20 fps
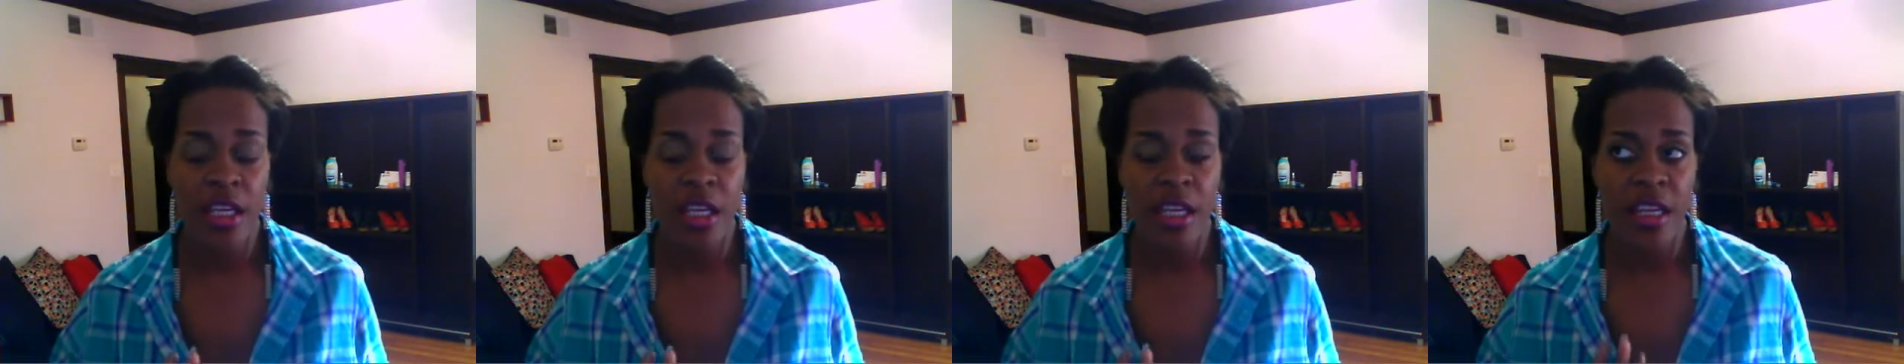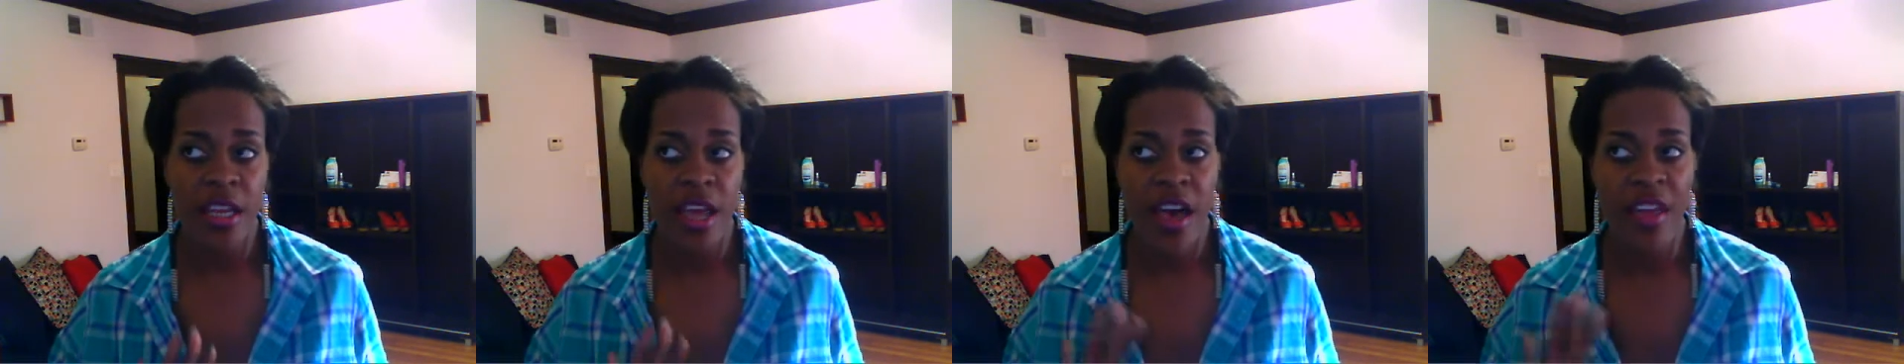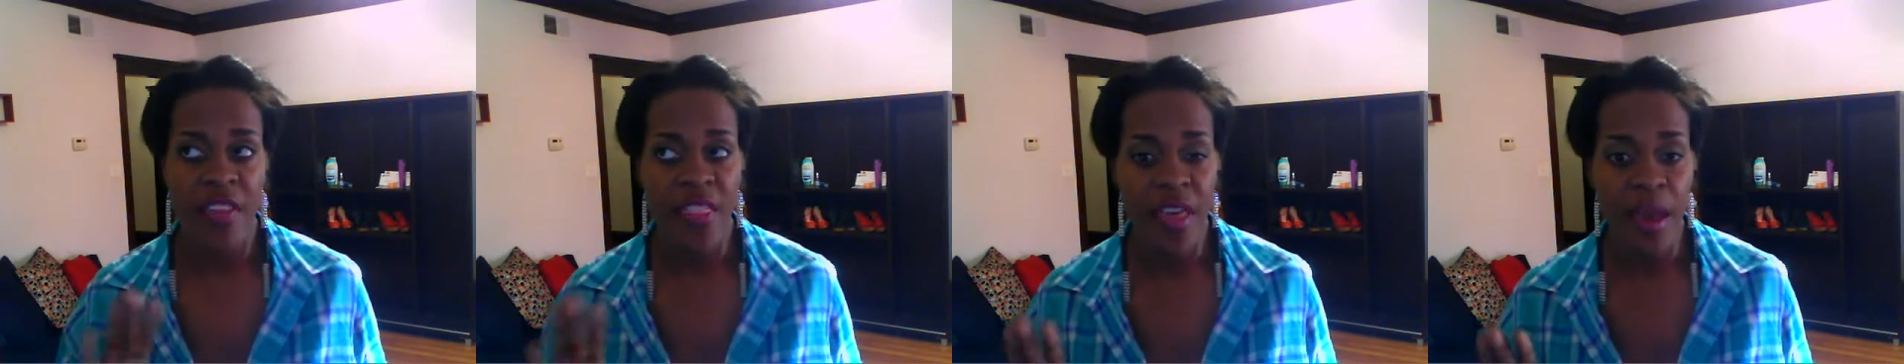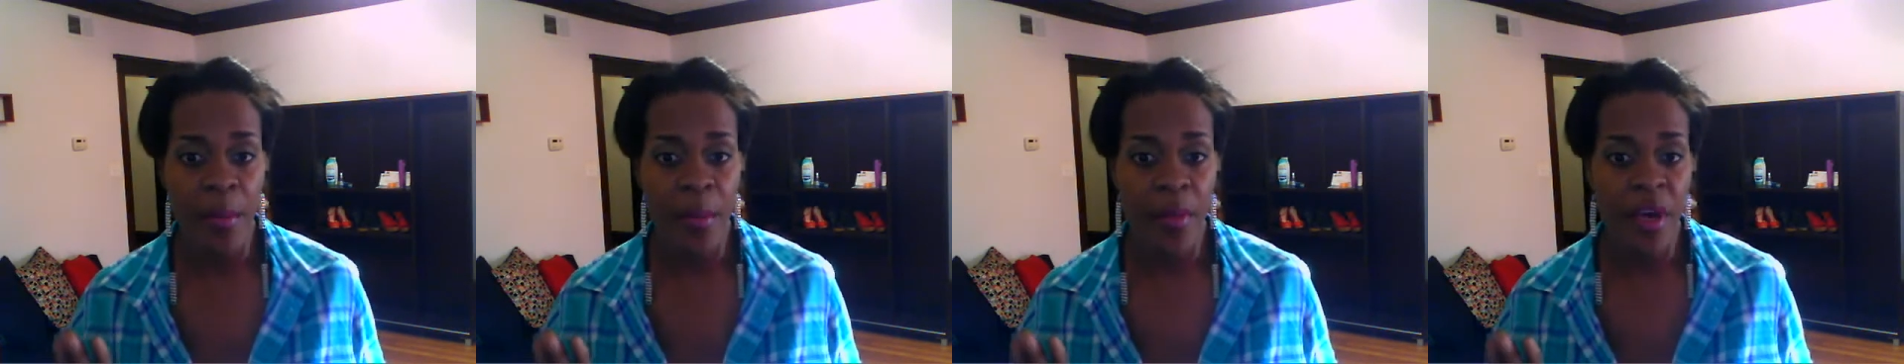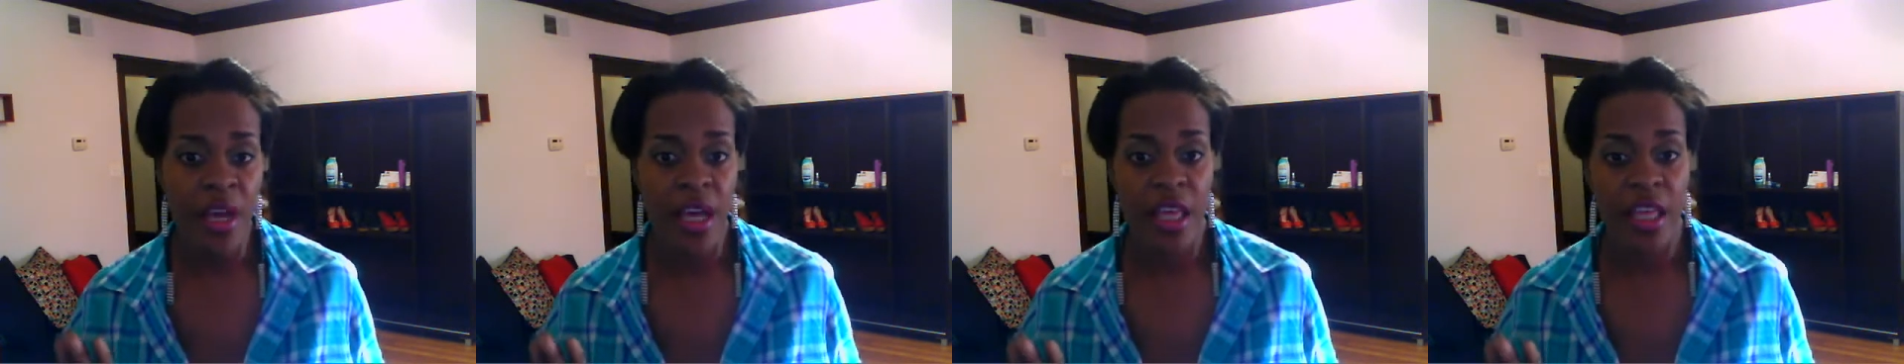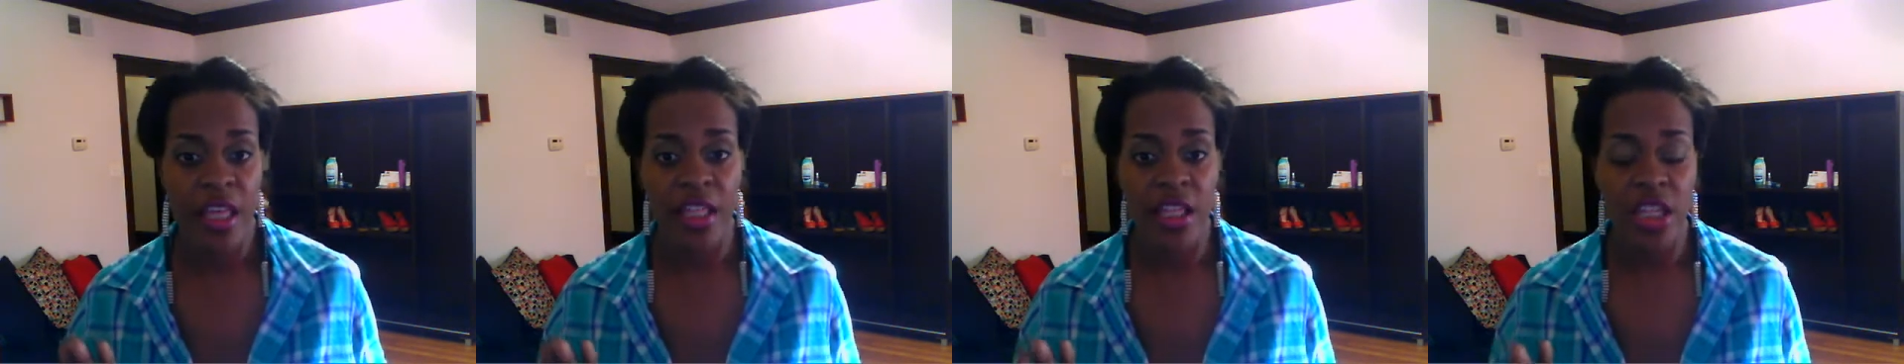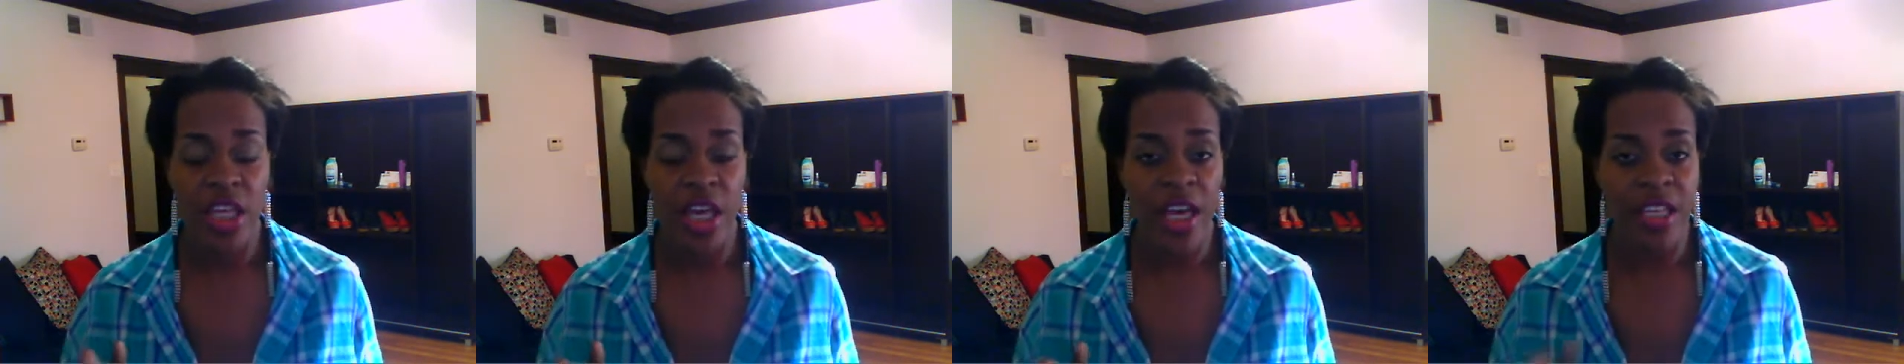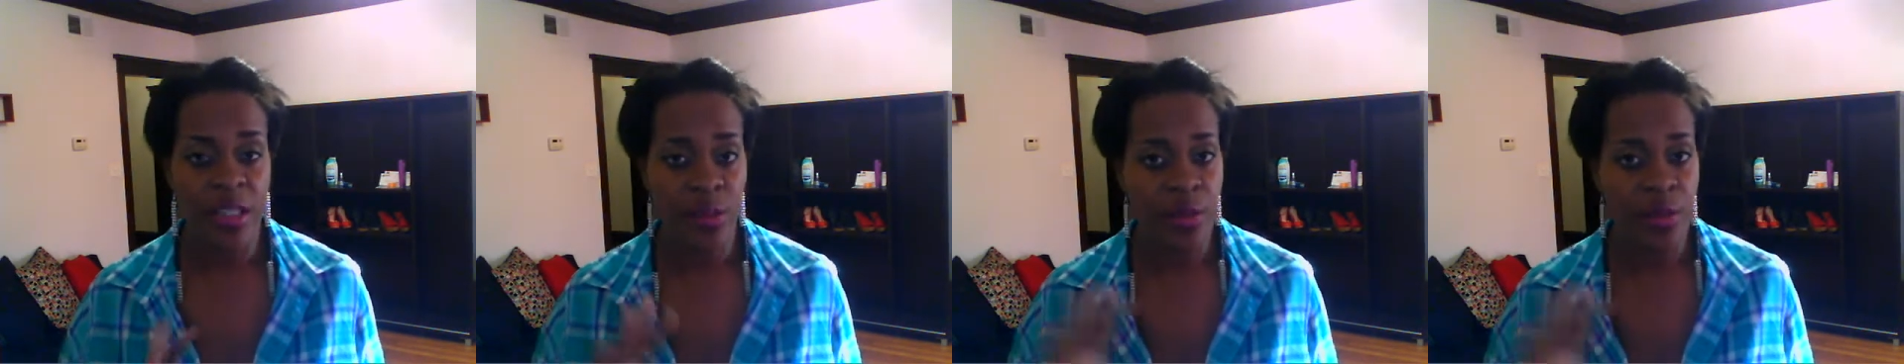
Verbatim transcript: not that much. I